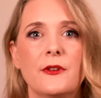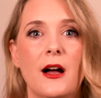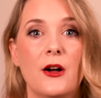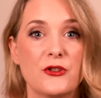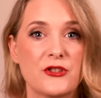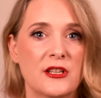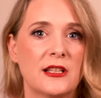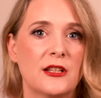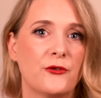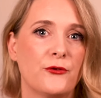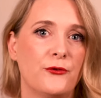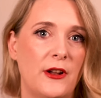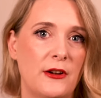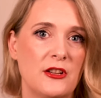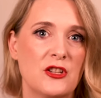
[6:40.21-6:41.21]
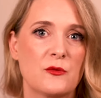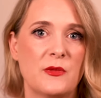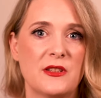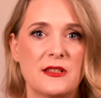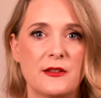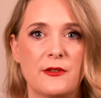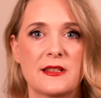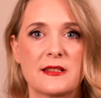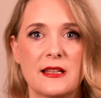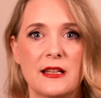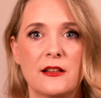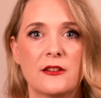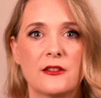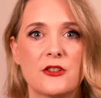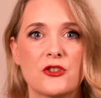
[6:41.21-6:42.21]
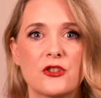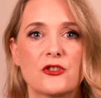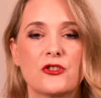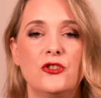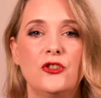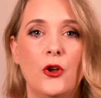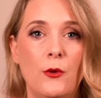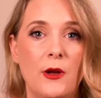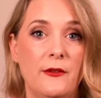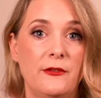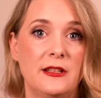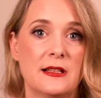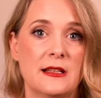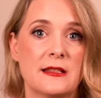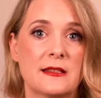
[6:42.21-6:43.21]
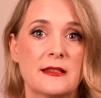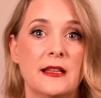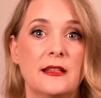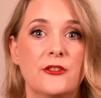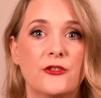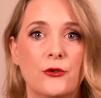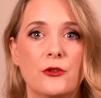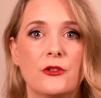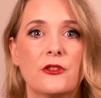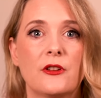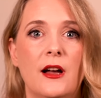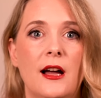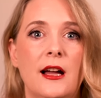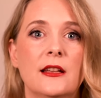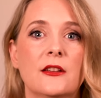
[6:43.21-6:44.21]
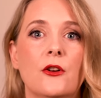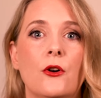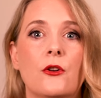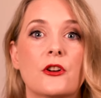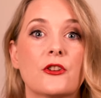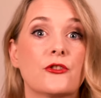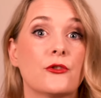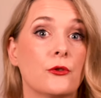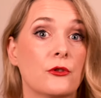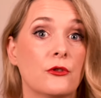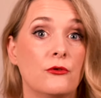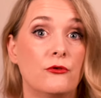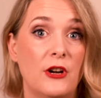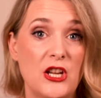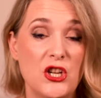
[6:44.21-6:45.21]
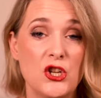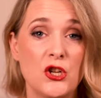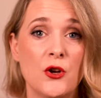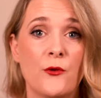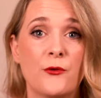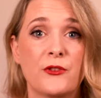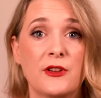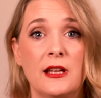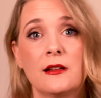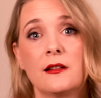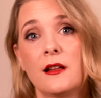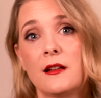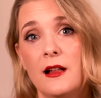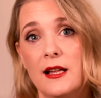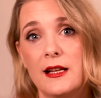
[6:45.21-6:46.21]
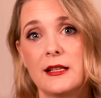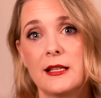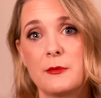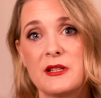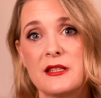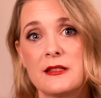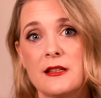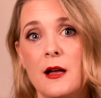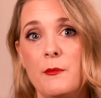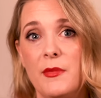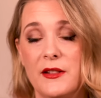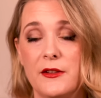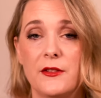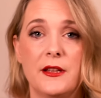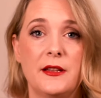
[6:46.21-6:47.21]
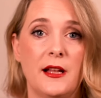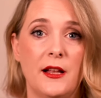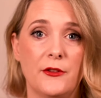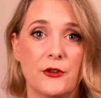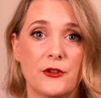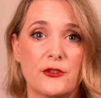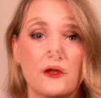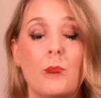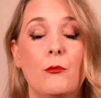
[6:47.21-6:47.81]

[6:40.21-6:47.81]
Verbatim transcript: outside of very specific skin conditions, no evidence that a certain kind or a certain ratio of skin lipids are better than others.